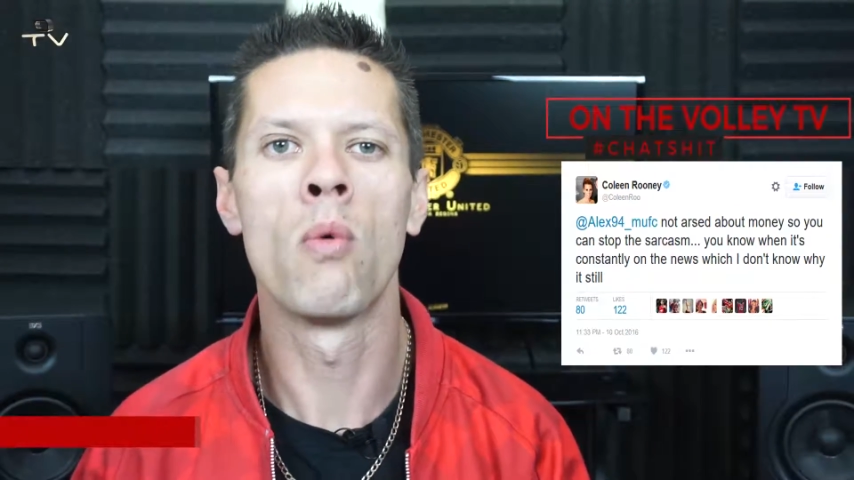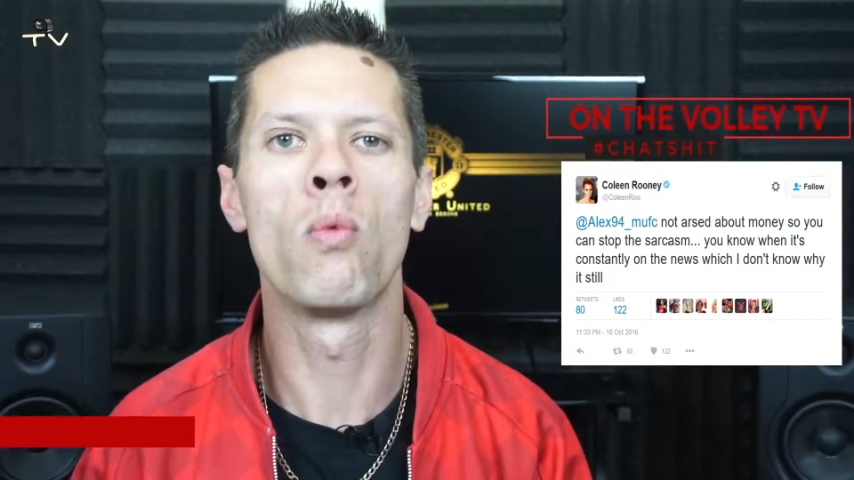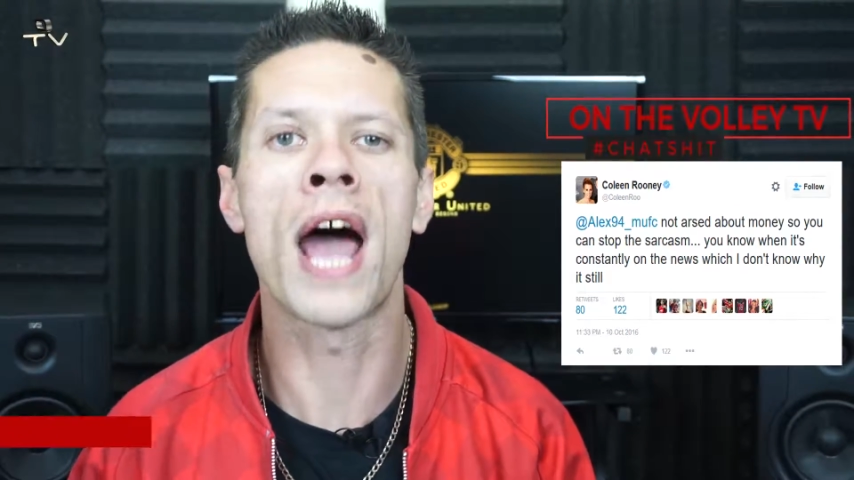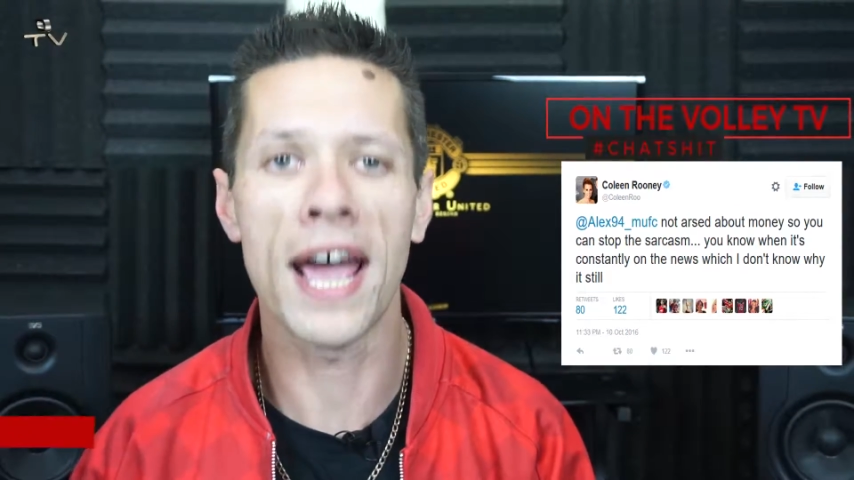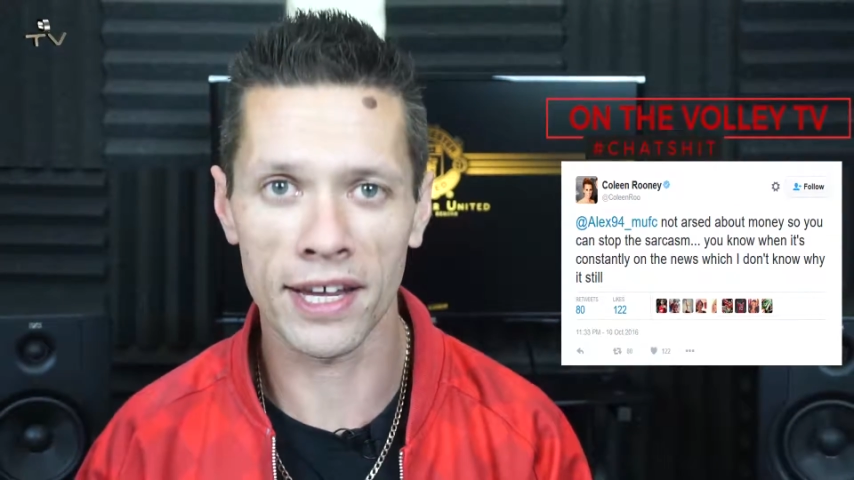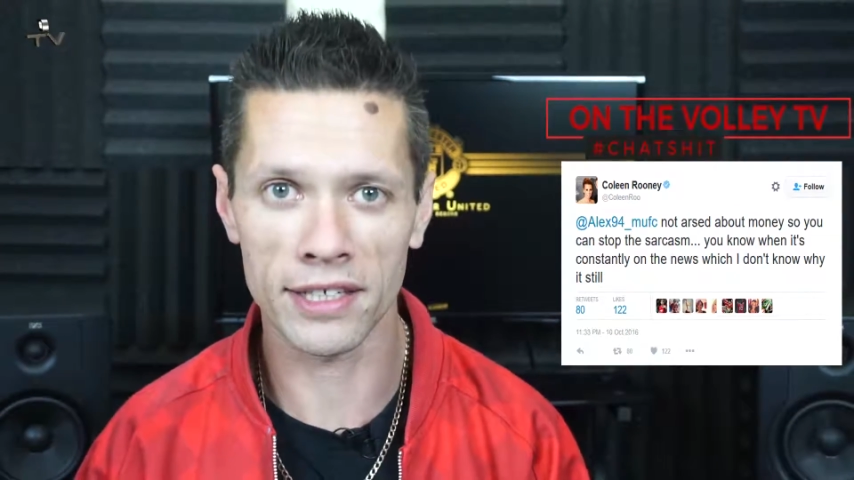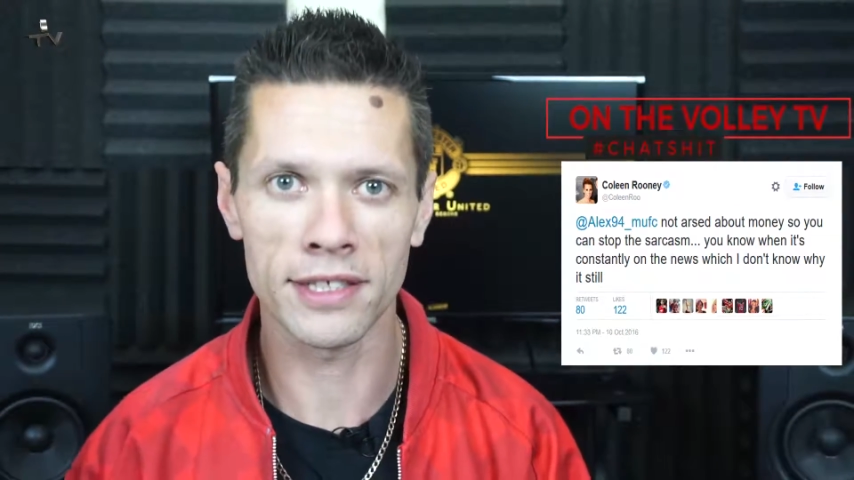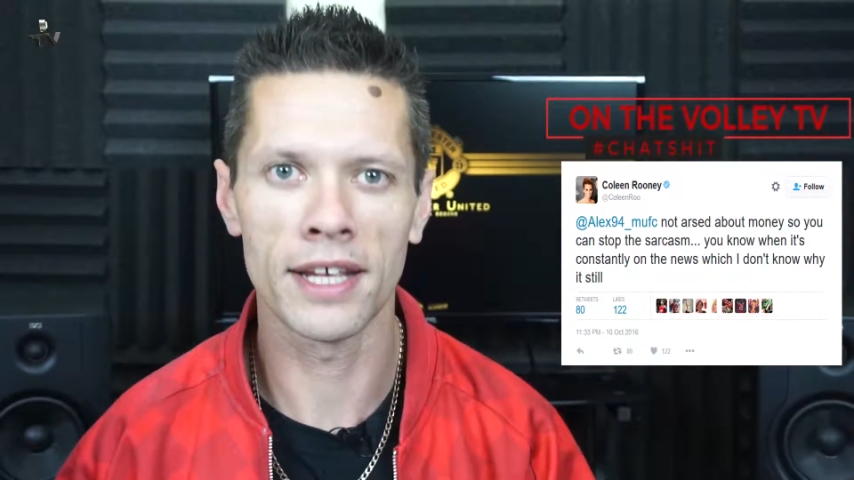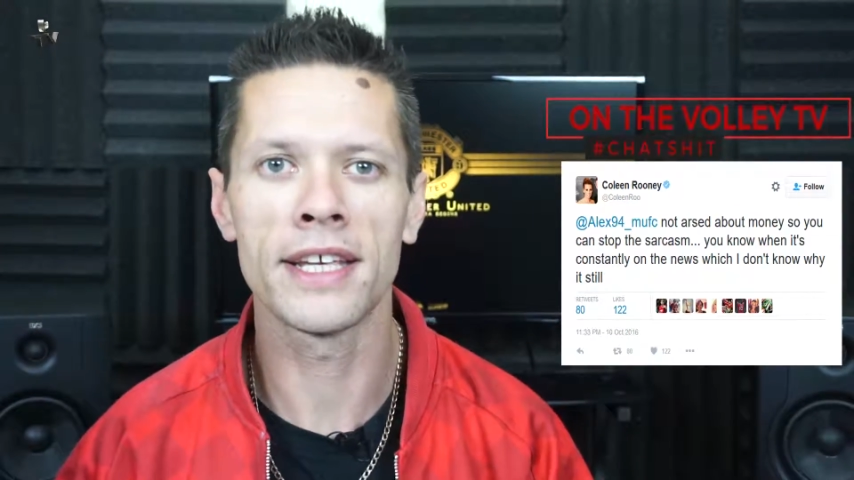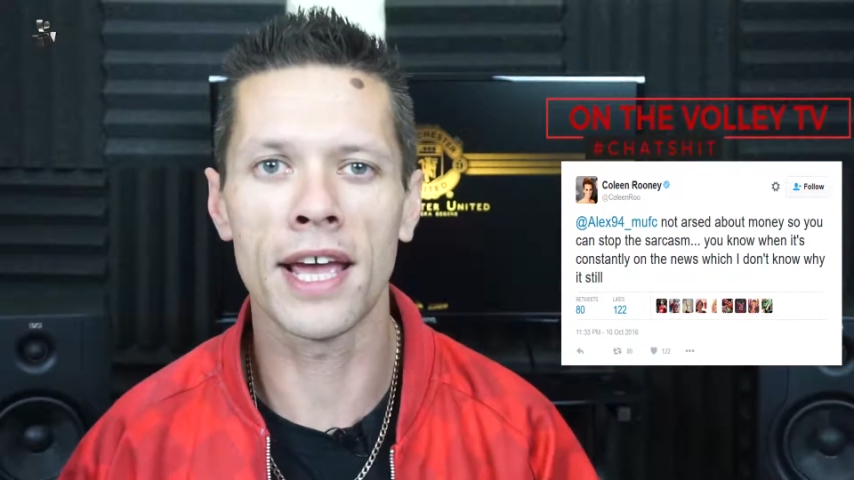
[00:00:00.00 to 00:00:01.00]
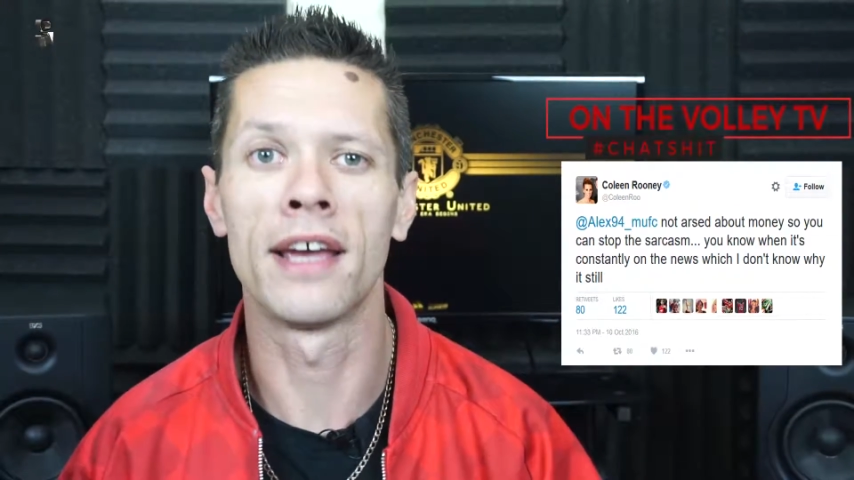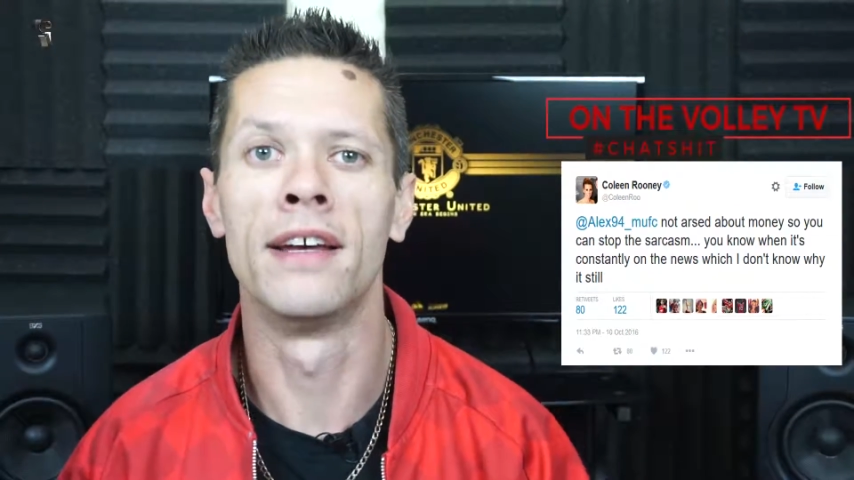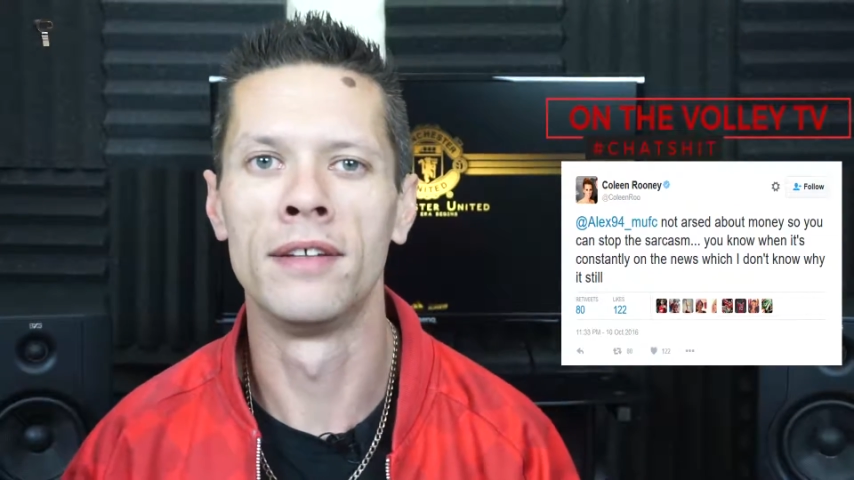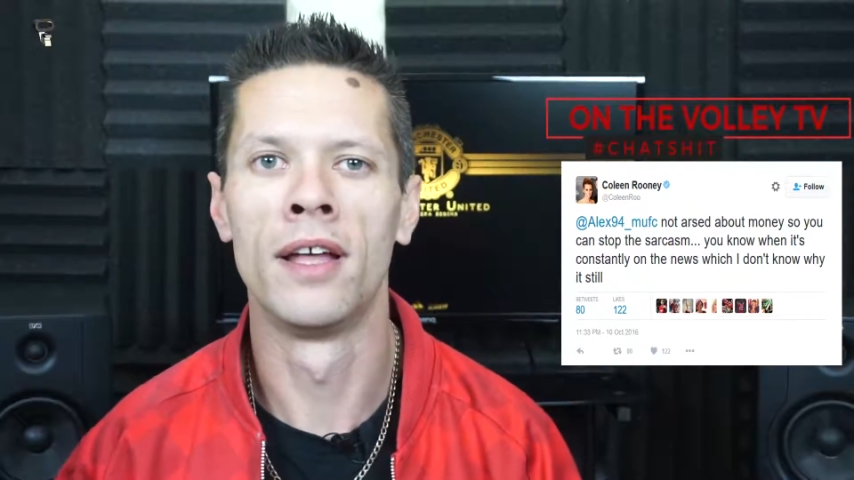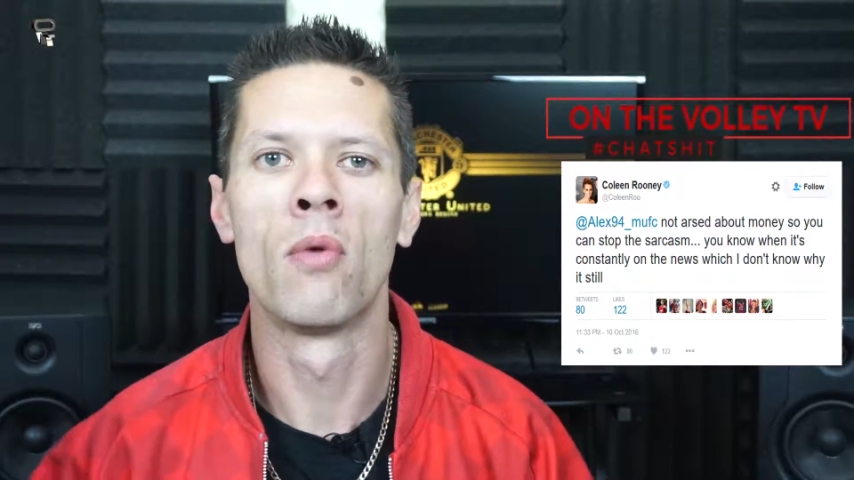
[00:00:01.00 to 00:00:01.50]
WAGS. Yeah,
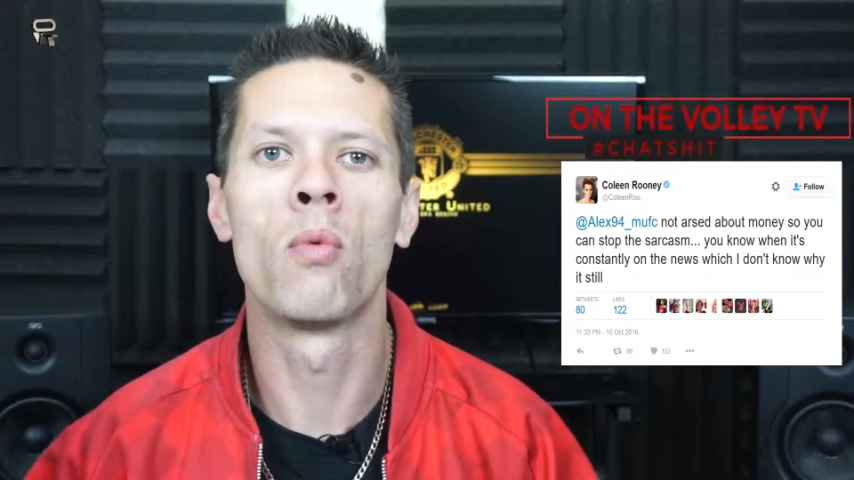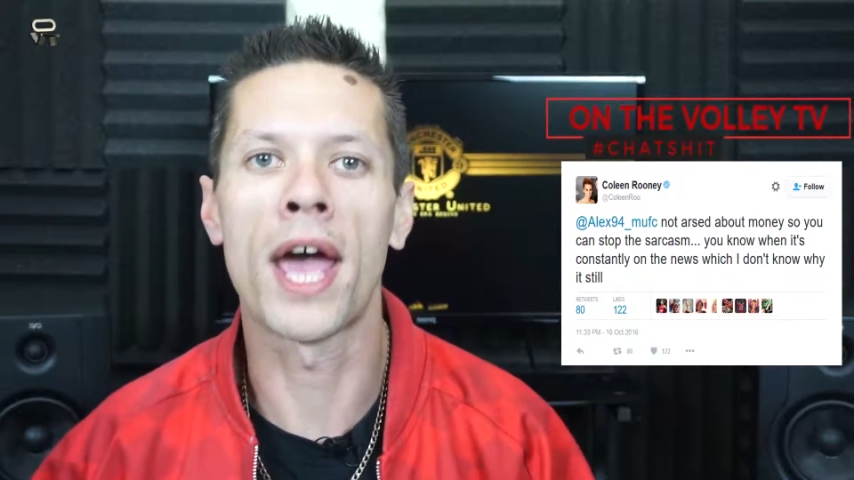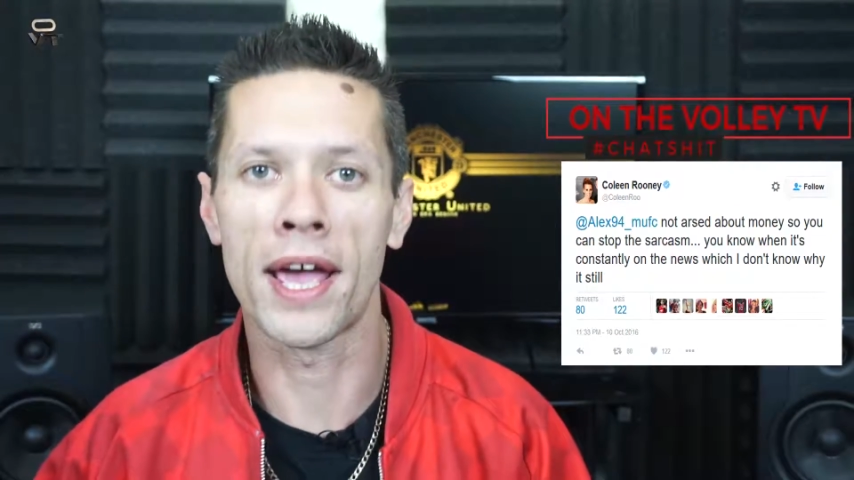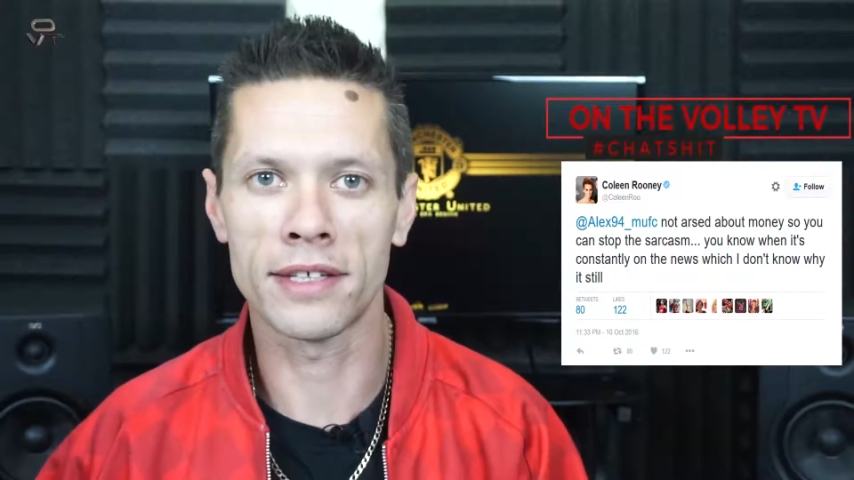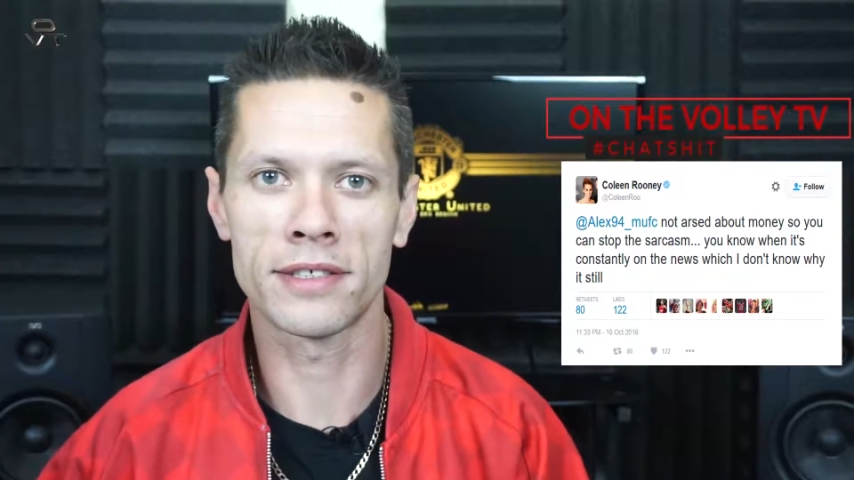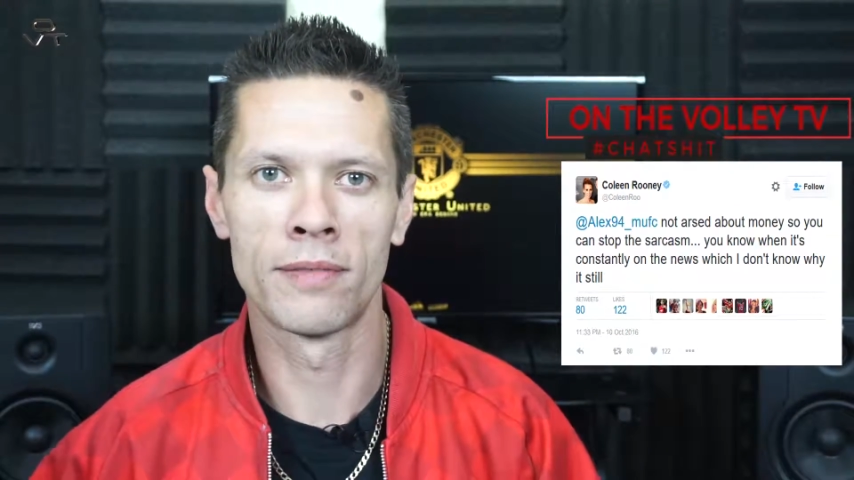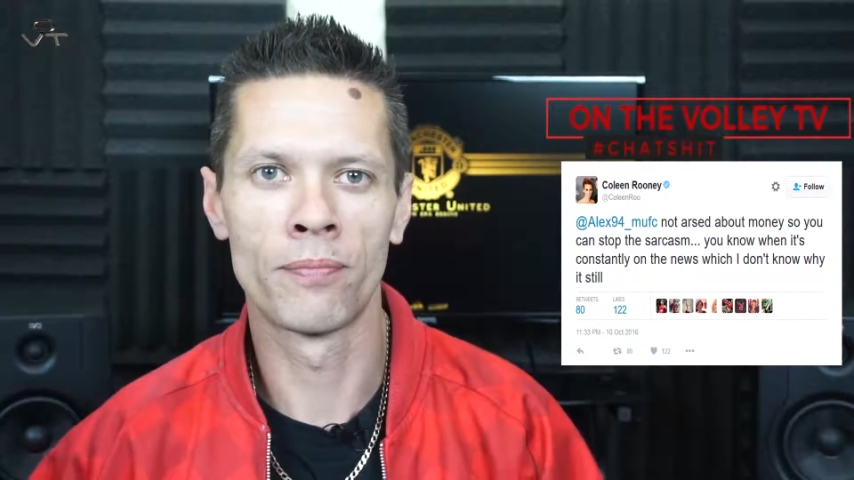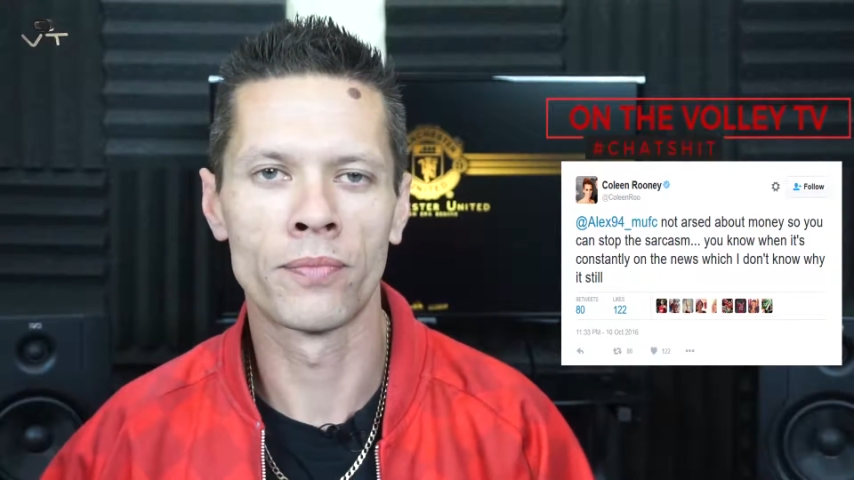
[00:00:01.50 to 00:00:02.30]
WAGS.